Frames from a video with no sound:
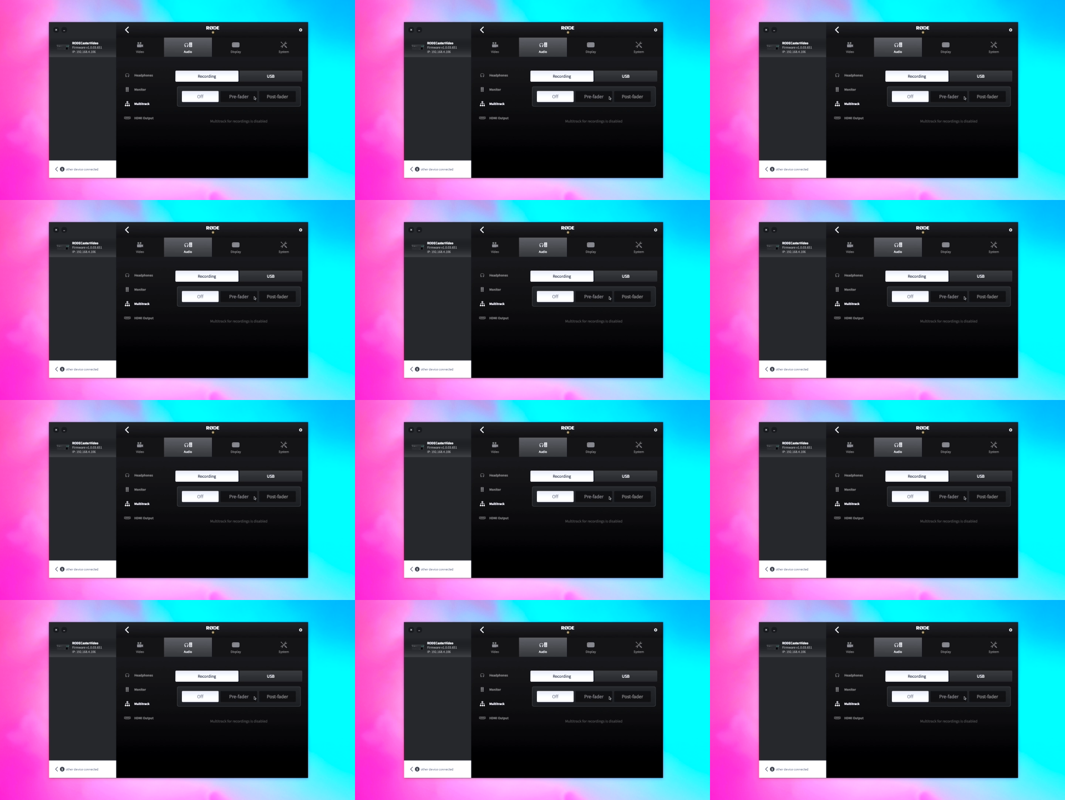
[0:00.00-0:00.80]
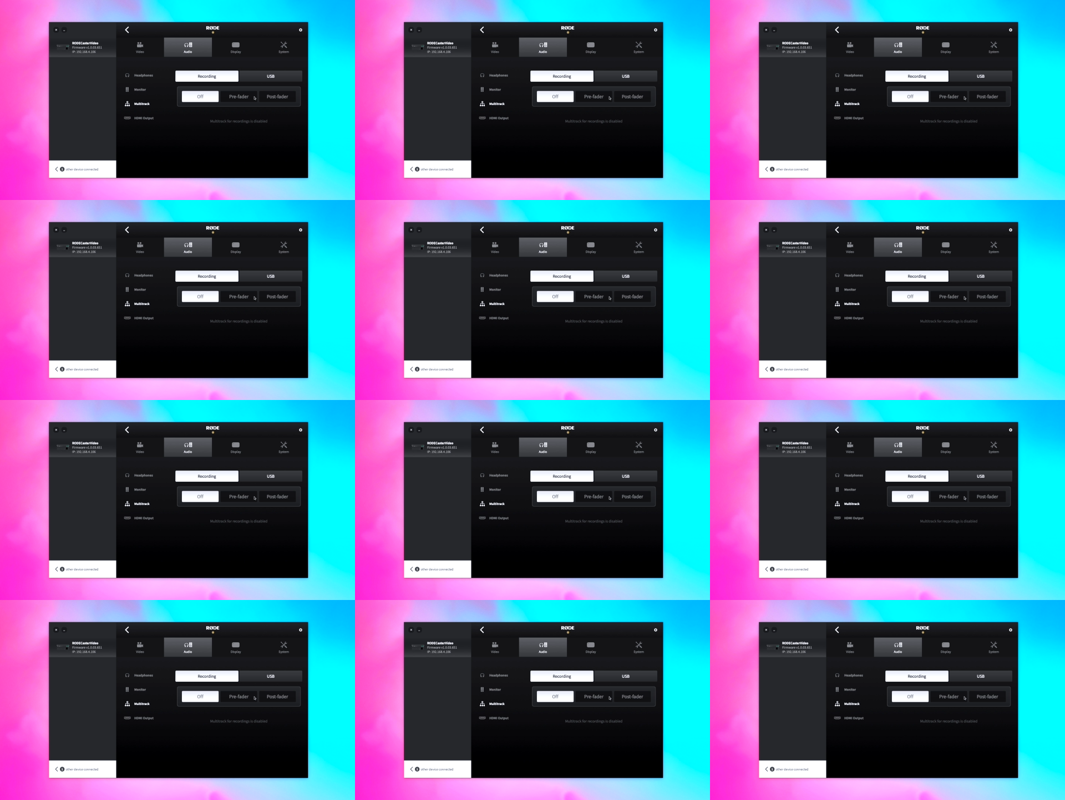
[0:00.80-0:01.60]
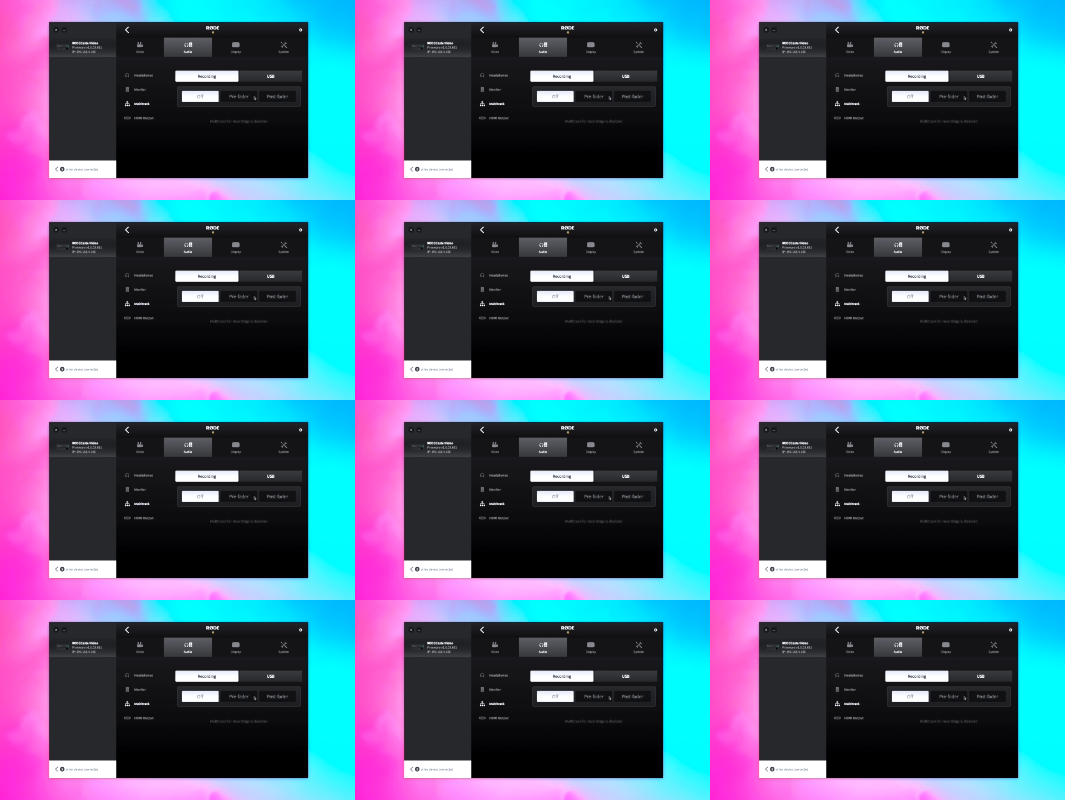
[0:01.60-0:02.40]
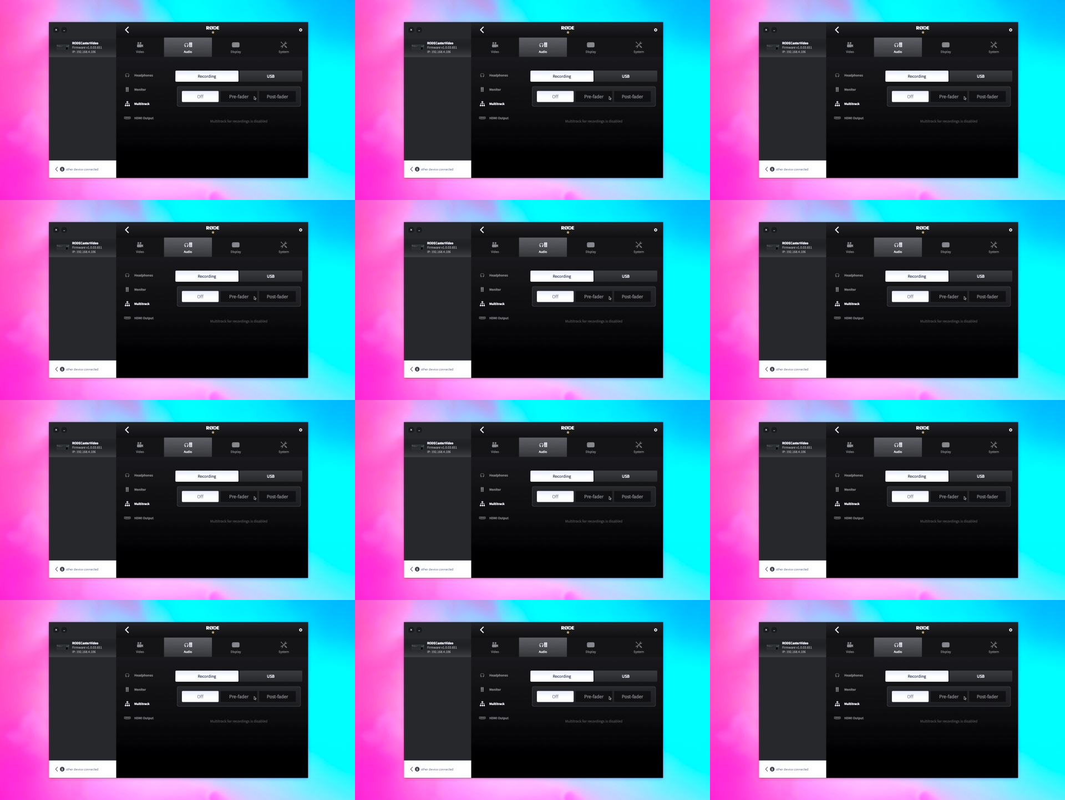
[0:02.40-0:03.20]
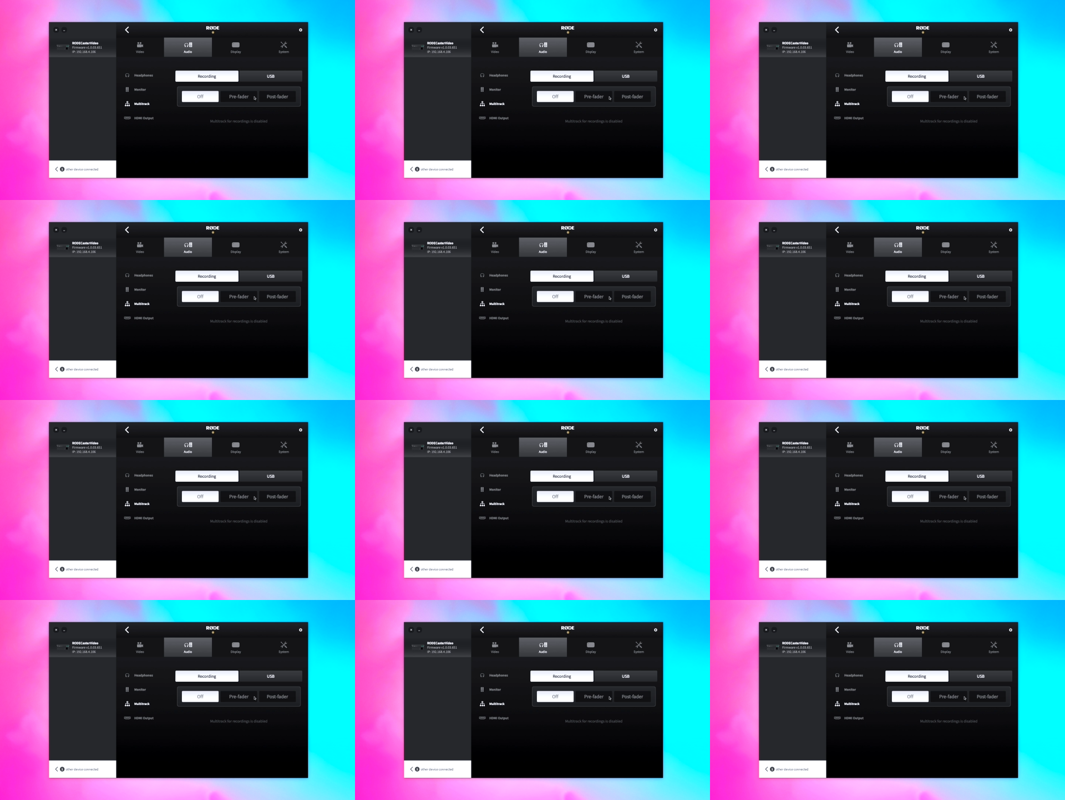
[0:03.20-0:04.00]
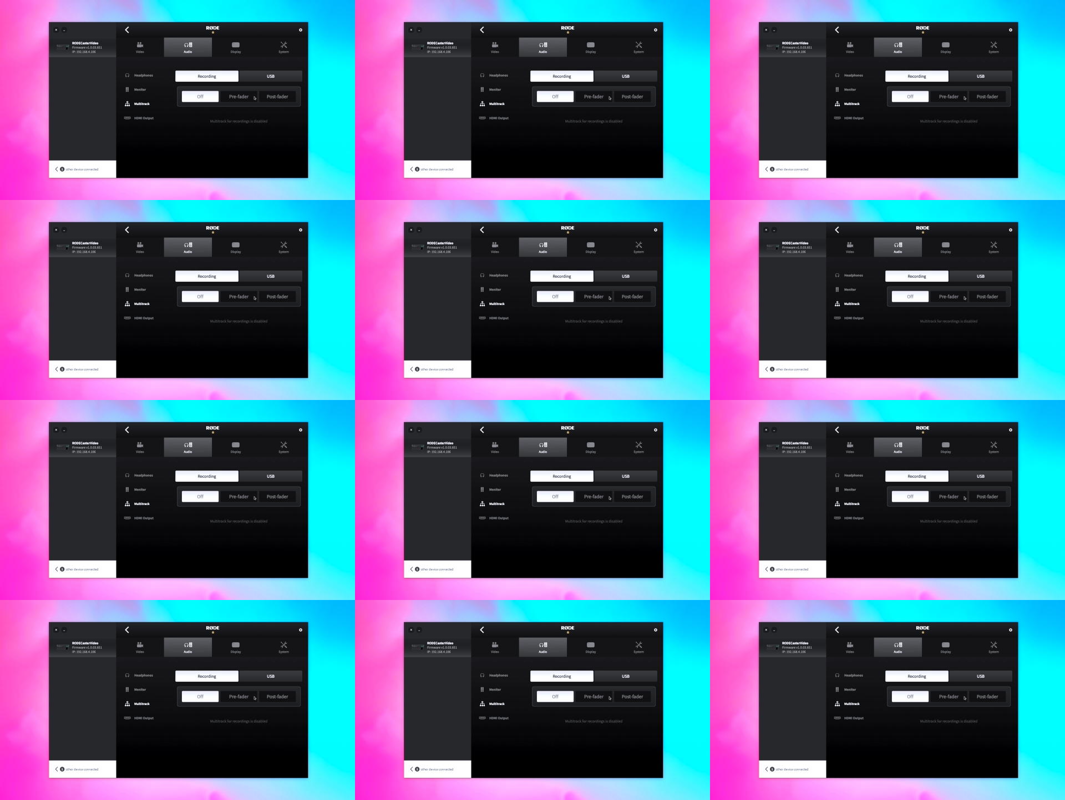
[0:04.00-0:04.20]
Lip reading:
(no speaker visible)